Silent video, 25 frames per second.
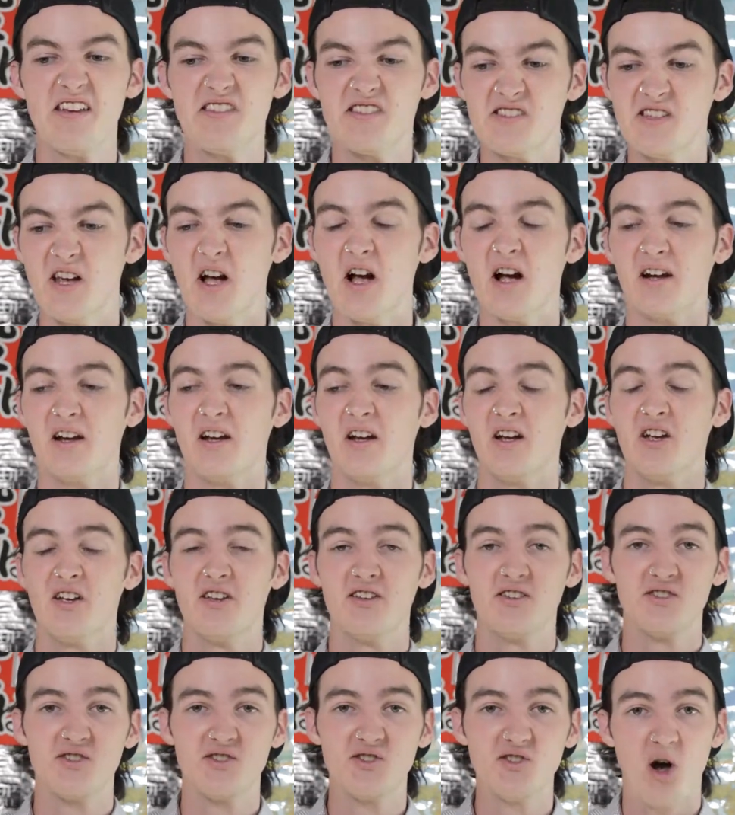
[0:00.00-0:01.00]
suck
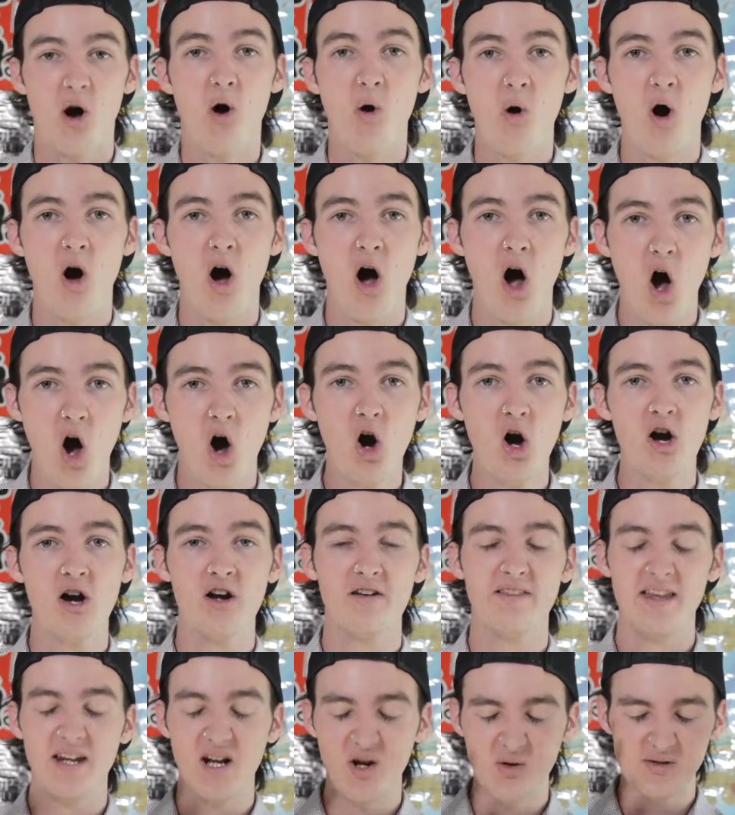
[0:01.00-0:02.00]
so
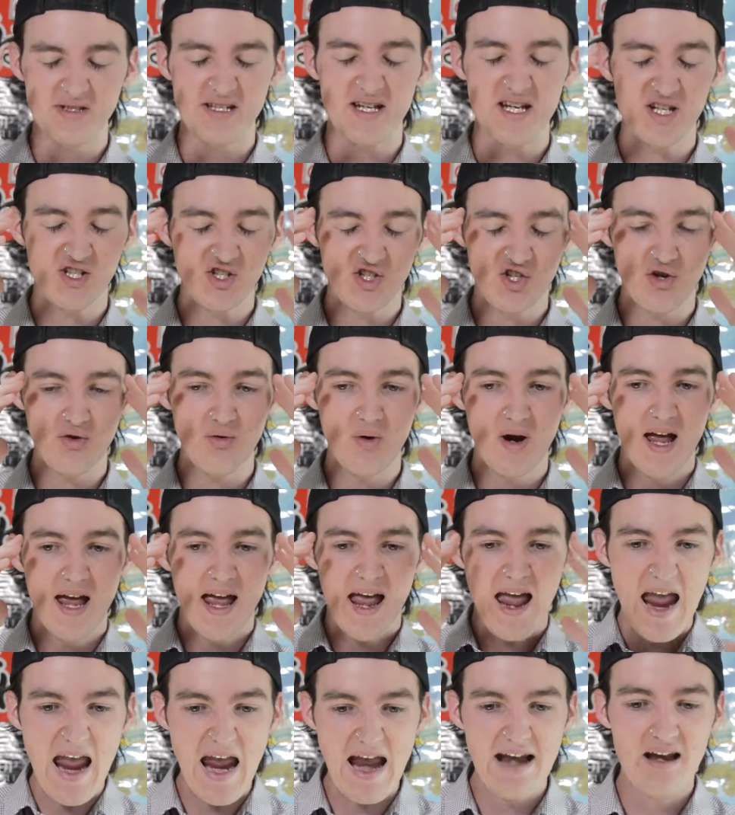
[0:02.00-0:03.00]
hard. They don't teach you
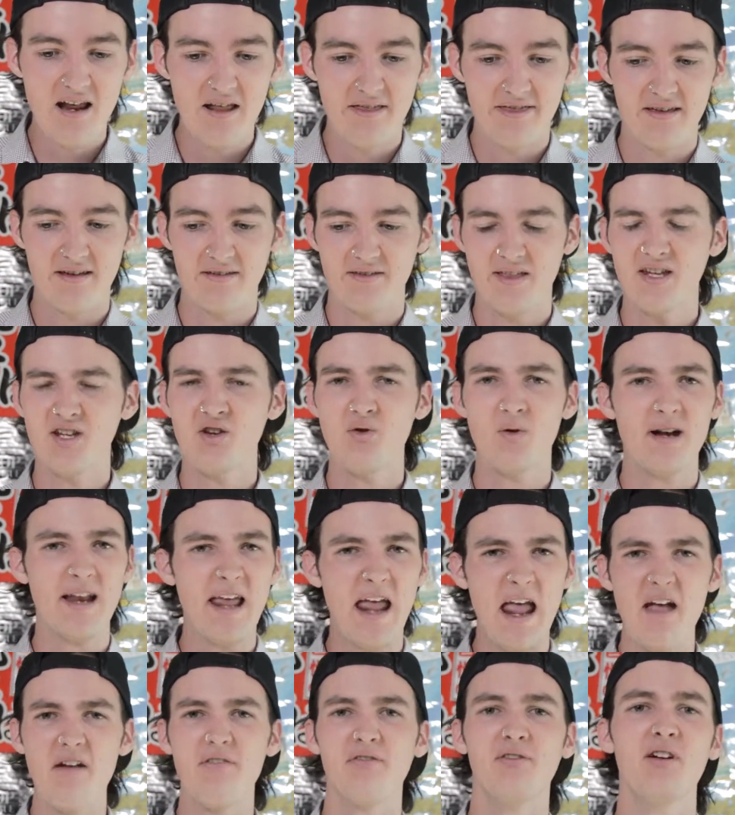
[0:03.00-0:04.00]
anything. They do what
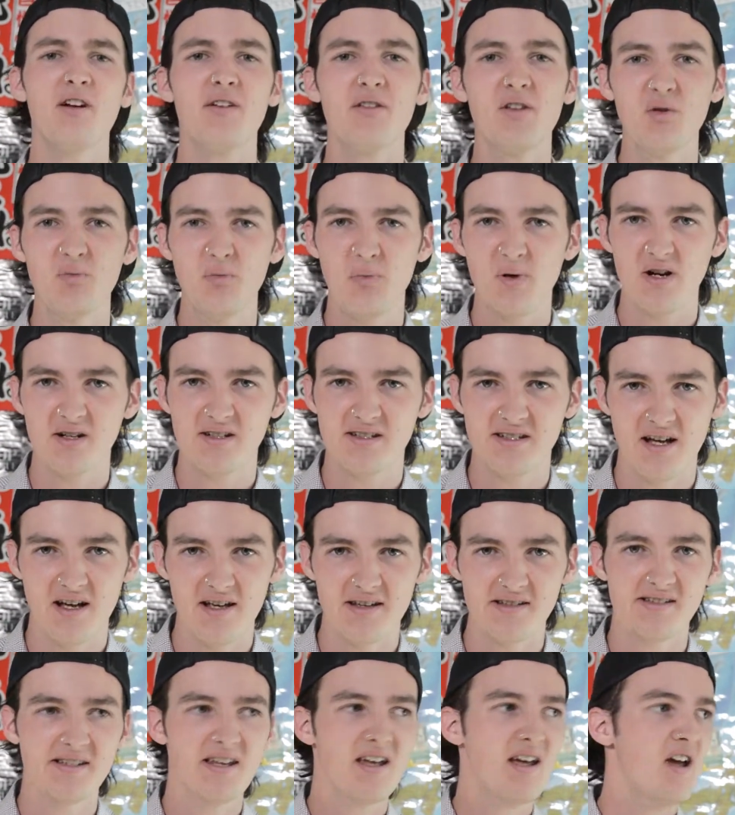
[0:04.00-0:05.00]
every other book
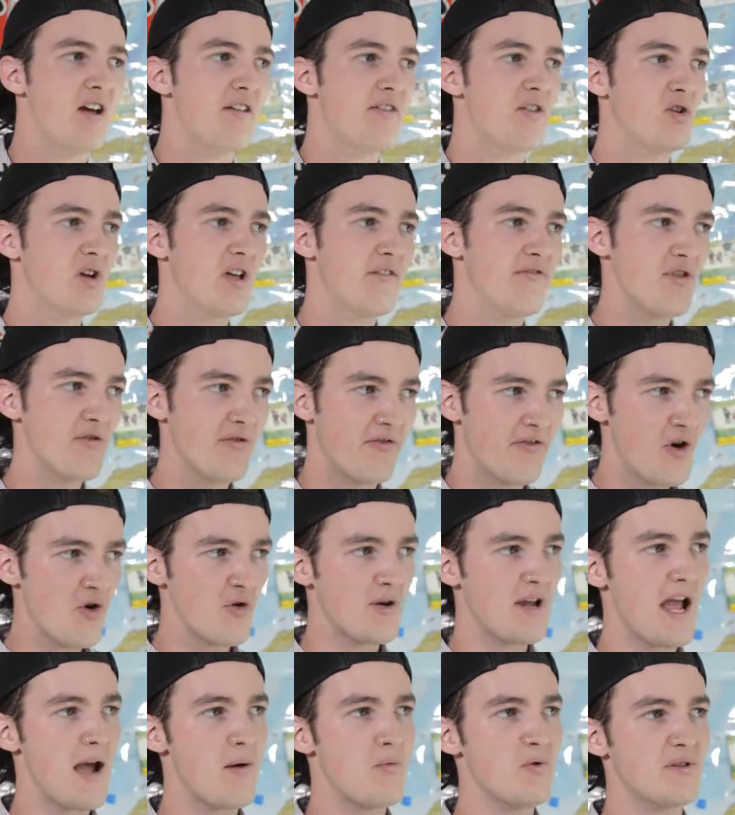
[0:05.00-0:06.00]
does. They'll give you
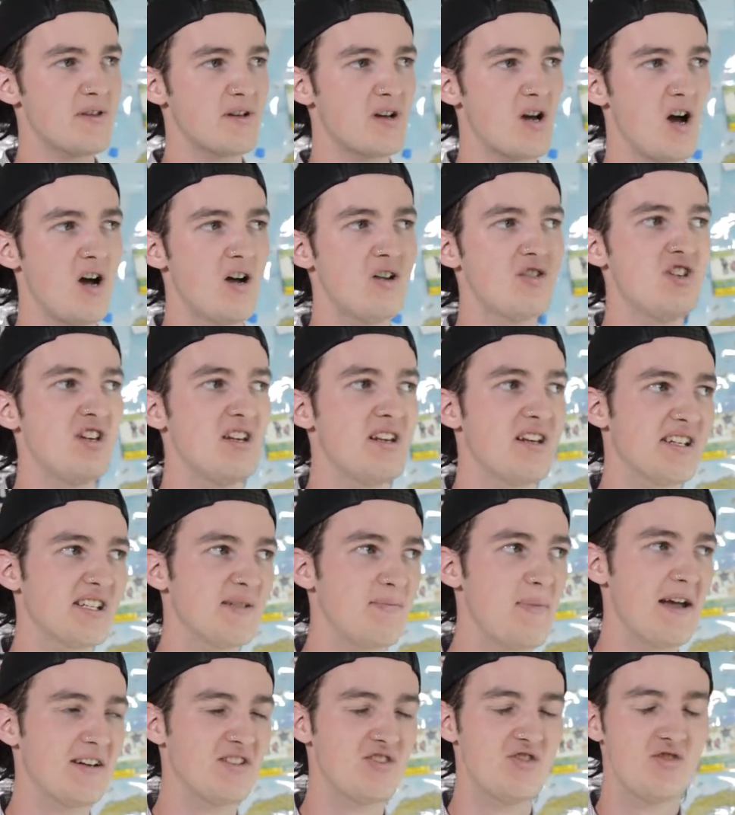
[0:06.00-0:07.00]
vocab with the kanji and
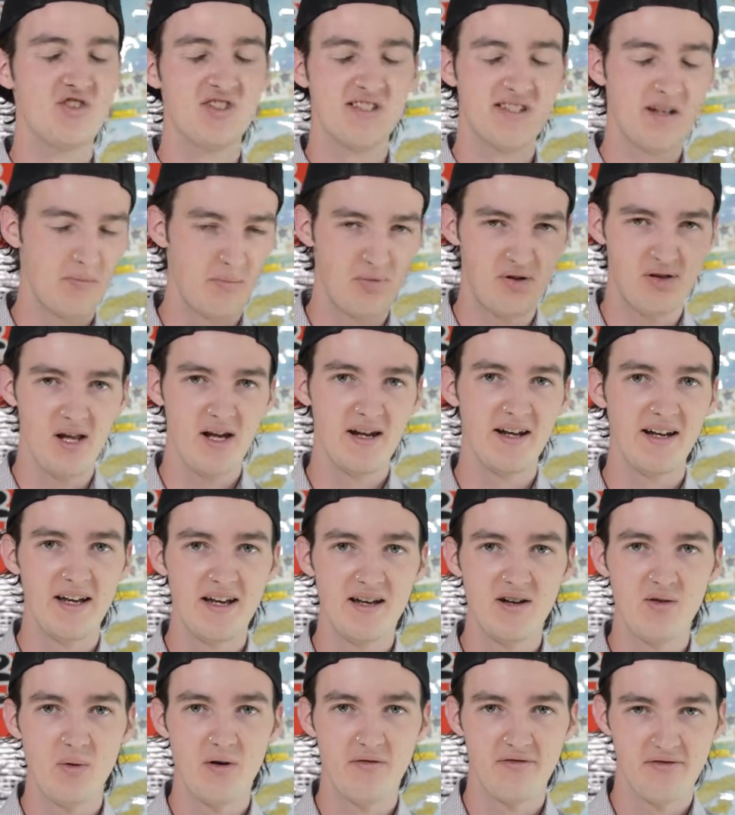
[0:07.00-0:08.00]
expect you just to plug it
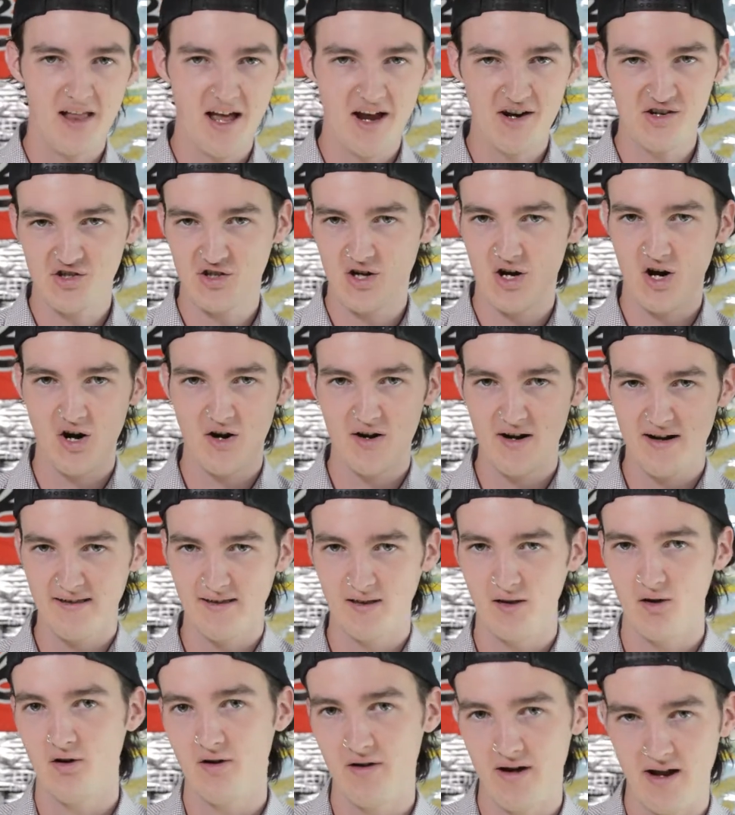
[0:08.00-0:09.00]
into a flashcard
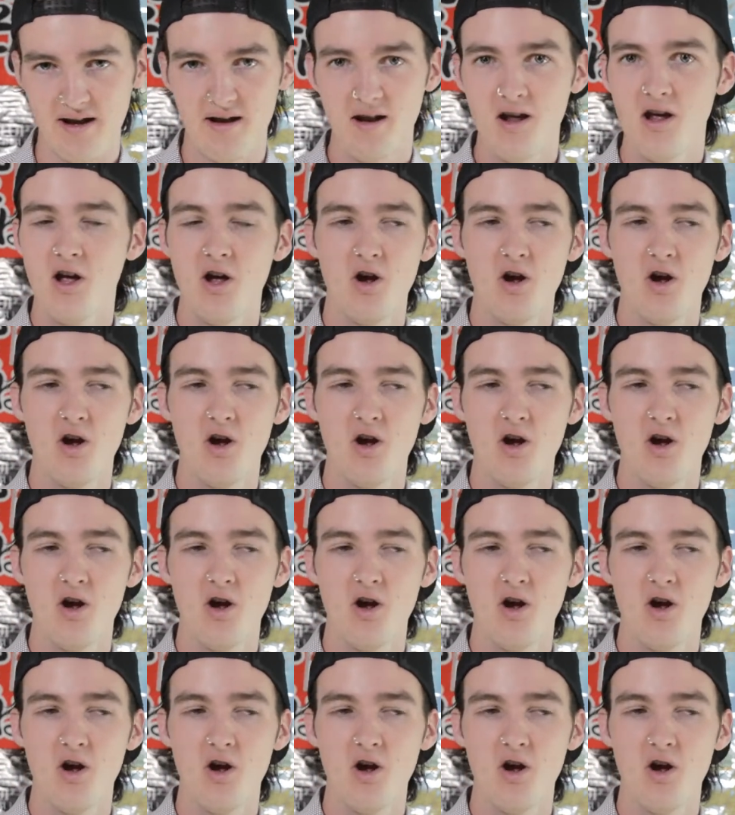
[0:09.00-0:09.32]
and learn it.